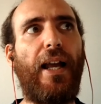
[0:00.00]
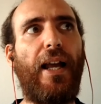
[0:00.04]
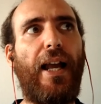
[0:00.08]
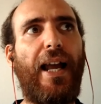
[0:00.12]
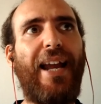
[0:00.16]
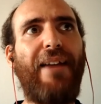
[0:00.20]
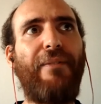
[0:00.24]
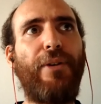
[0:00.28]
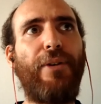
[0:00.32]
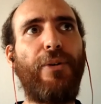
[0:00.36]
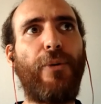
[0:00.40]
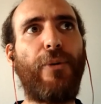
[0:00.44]

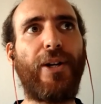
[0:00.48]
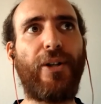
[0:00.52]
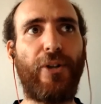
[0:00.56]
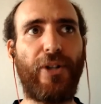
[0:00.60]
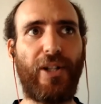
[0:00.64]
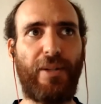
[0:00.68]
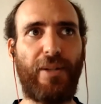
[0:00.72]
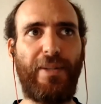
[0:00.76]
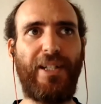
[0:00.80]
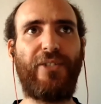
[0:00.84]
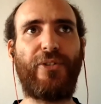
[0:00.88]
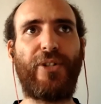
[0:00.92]
everyone who
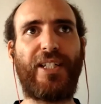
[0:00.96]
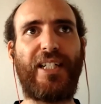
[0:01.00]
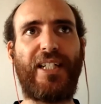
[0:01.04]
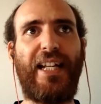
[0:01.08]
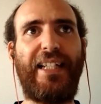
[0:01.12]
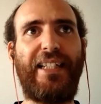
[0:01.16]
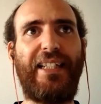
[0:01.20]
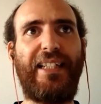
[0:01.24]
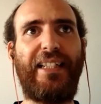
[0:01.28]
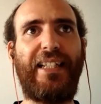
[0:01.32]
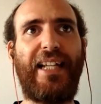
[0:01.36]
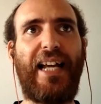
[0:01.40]
has been
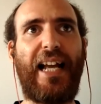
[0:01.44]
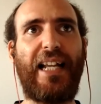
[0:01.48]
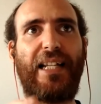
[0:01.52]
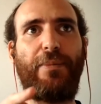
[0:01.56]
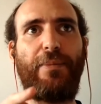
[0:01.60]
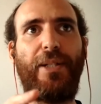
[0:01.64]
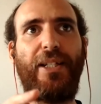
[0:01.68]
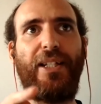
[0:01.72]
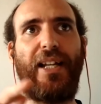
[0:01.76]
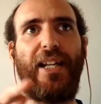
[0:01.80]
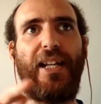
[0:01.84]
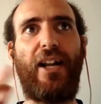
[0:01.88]
translating has
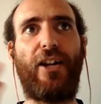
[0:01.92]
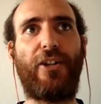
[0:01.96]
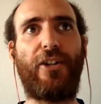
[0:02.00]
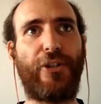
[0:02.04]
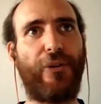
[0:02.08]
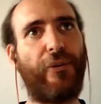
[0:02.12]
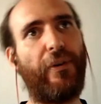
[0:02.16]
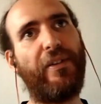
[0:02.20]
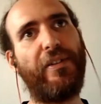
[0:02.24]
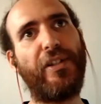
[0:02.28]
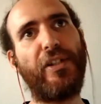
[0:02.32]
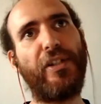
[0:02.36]
been also
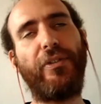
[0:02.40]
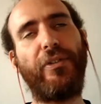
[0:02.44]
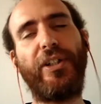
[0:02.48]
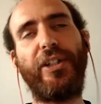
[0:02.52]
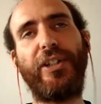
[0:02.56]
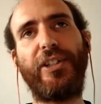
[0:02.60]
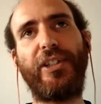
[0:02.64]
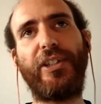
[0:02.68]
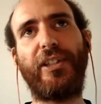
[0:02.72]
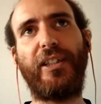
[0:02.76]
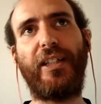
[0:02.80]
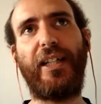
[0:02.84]

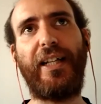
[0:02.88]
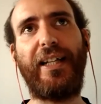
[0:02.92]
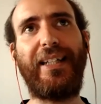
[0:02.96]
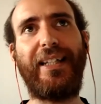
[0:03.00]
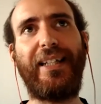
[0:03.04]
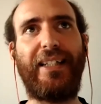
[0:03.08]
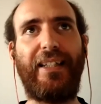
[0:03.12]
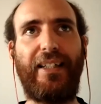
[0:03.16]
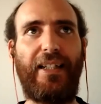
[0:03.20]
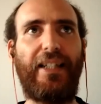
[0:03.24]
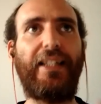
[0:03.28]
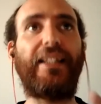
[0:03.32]
reviewers
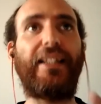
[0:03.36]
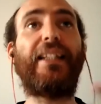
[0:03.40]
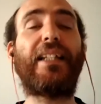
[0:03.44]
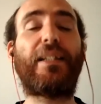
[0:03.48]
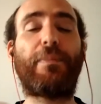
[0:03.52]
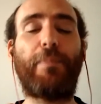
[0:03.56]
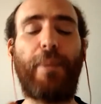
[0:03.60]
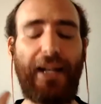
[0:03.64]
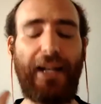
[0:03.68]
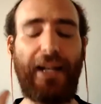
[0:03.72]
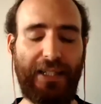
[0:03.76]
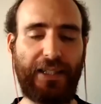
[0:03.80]
in, in the
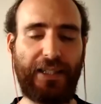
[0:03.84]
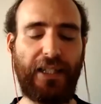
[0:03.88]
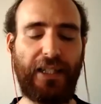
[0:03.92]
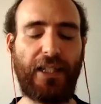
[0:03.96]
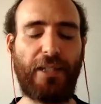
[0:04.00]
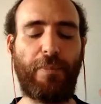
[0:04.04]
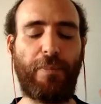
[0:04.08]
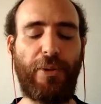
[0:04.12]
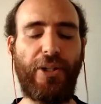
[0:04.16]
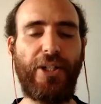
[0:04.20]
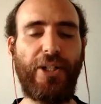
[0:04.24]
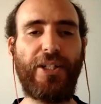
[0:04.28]
Spanish
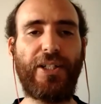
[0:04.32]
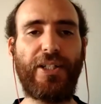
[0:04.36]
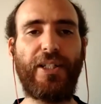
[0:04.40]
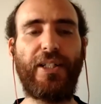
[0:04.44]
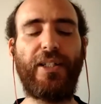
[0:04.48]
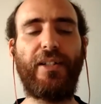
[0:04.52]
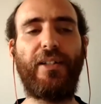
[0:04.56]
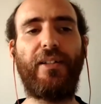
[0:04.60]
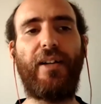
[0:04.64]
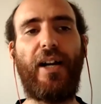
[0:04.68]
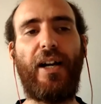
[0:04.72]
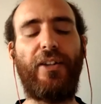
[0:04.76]
experience.
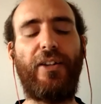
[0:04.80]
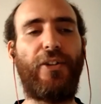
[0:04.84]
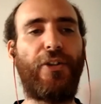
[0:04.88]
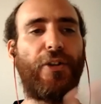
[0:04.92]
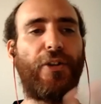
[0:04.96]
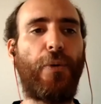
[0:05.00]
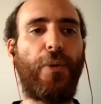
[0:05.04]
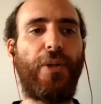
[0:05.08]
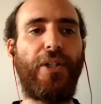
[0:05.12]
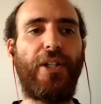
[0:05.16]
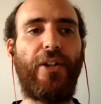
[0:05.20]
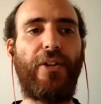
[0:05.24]
I don't
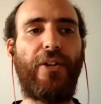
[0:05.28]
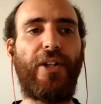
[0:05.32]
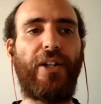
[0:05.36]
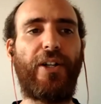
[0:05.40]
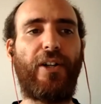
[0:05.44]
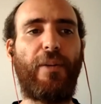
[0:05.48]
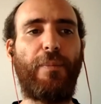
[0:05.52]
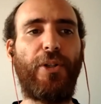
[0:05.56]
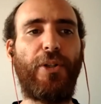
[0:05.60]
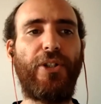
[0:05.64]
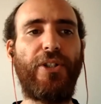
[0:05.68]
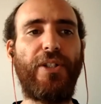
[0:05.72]
know in the other
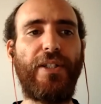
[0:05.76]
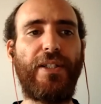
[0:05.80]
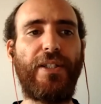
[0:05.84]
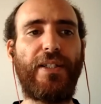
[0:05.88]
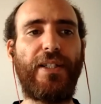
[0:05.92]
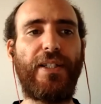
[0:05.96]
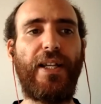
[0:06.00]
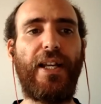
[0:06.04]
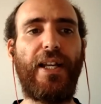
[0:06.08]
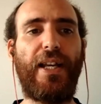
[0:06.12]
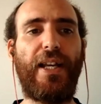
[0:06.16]
communities,